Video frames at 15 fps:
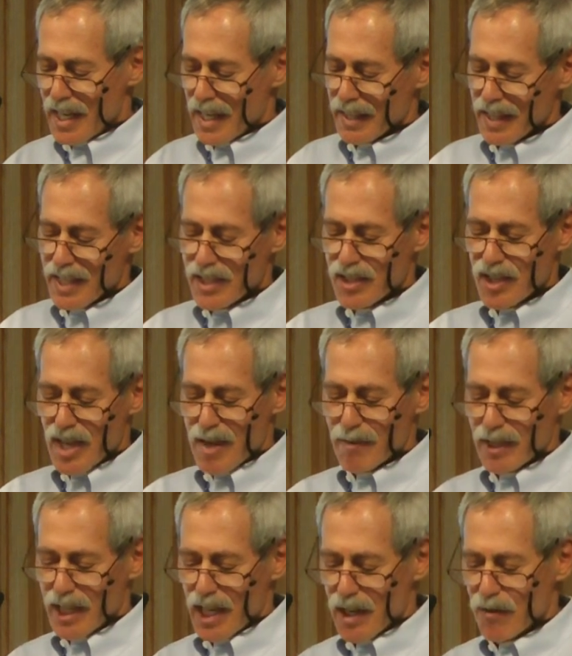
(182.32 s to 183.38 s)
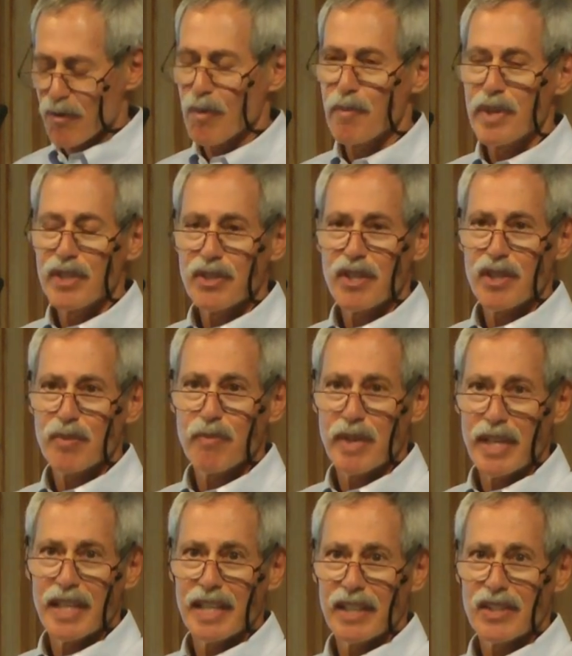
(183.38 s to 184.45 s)
and less time allowed for business
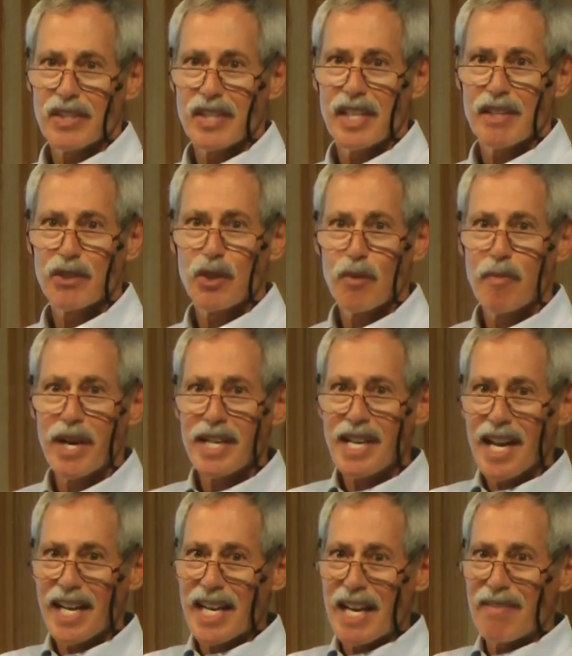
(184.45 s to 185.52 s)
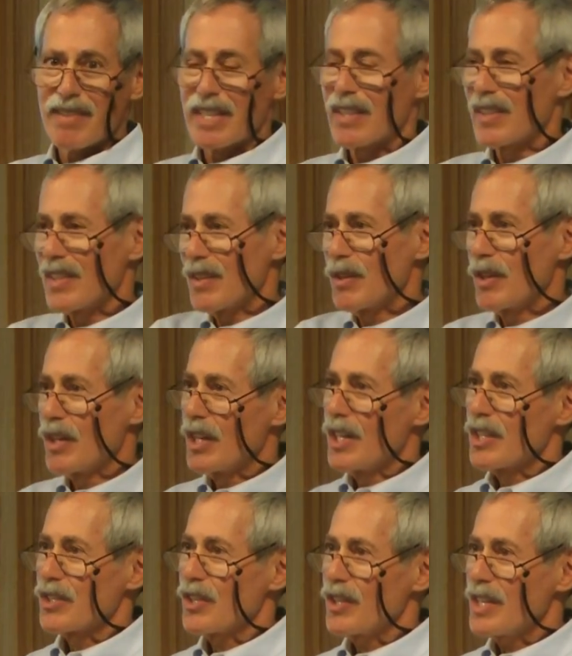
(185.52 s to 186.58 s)
meetings. And so by not having the
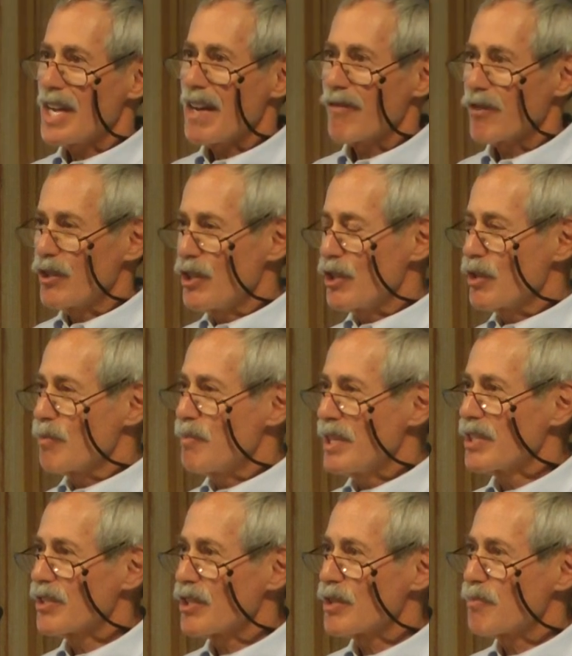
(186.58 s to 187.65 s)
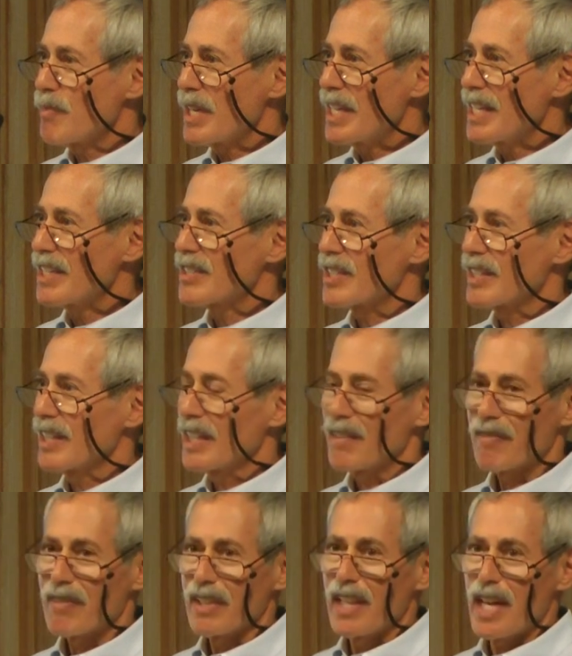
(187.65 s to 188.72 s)
Sunday afternoon business meetings, it
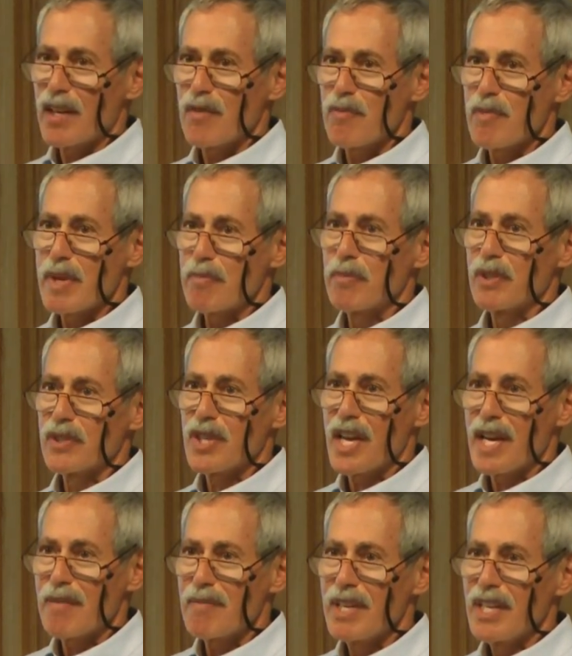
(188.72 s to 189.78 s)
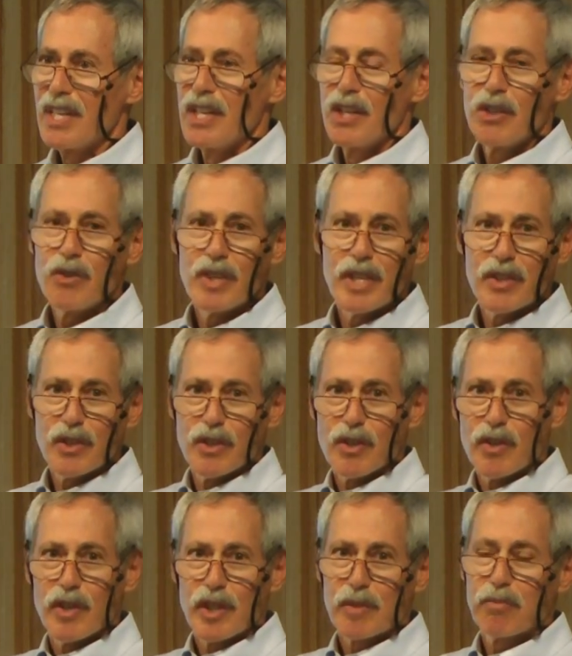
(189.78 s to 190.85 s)
left a lot of people time to either
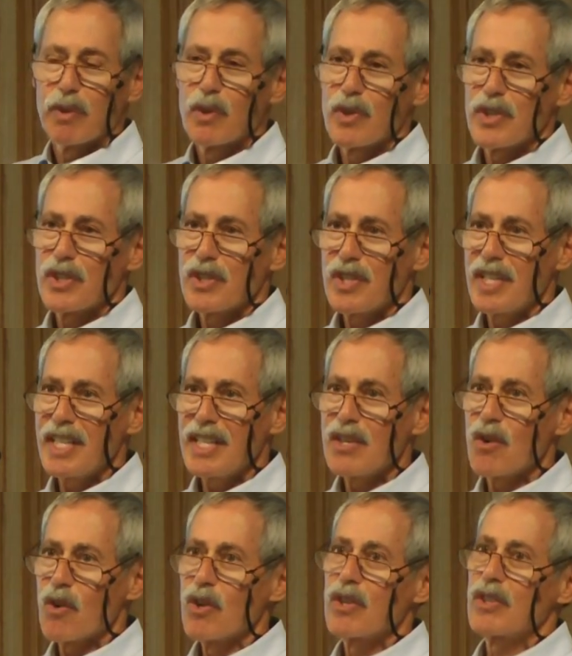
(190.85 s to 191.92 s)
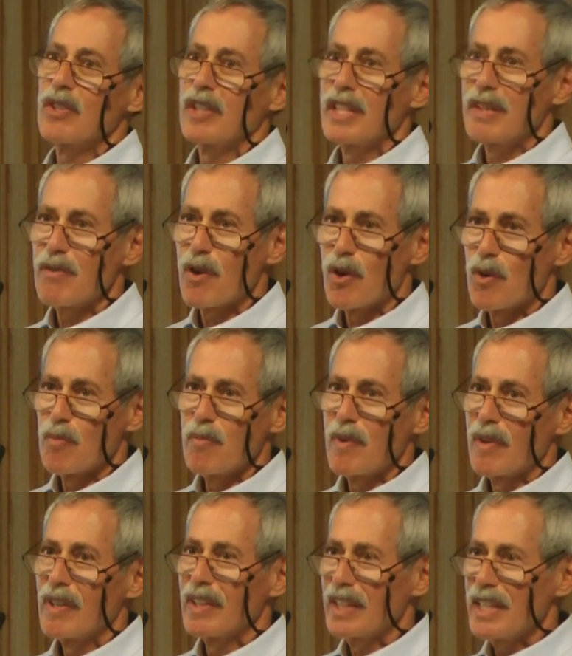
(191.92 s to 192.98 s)
explore the city or to
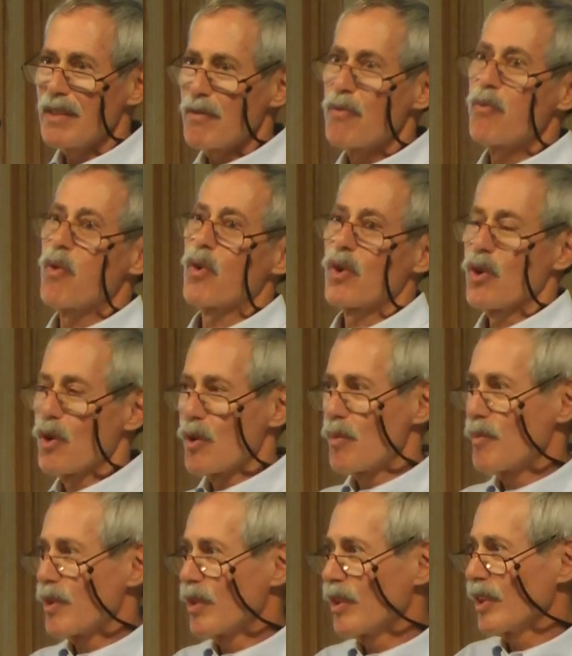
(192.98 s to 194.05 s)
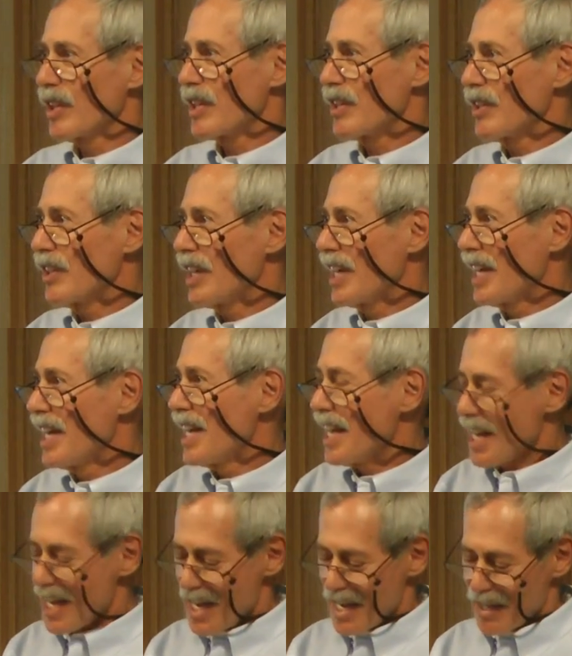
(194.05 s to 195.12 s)
leave for home earlier
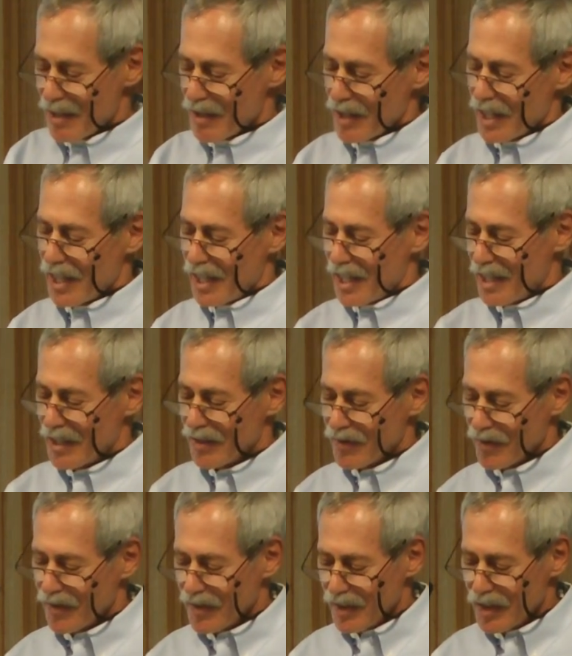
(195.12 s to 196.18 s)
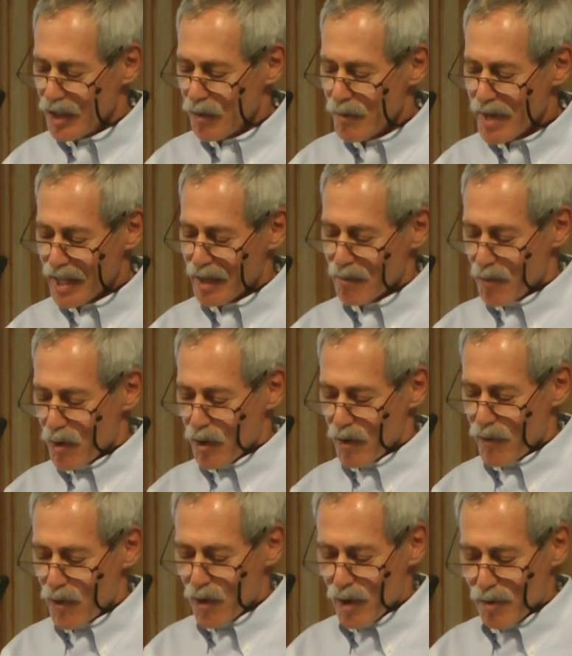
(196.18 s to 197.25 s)
and make it more
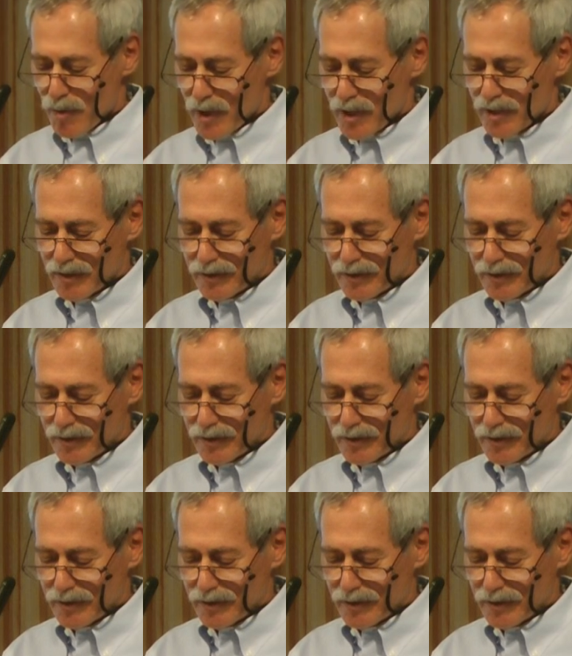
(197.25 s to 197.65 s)
affordable.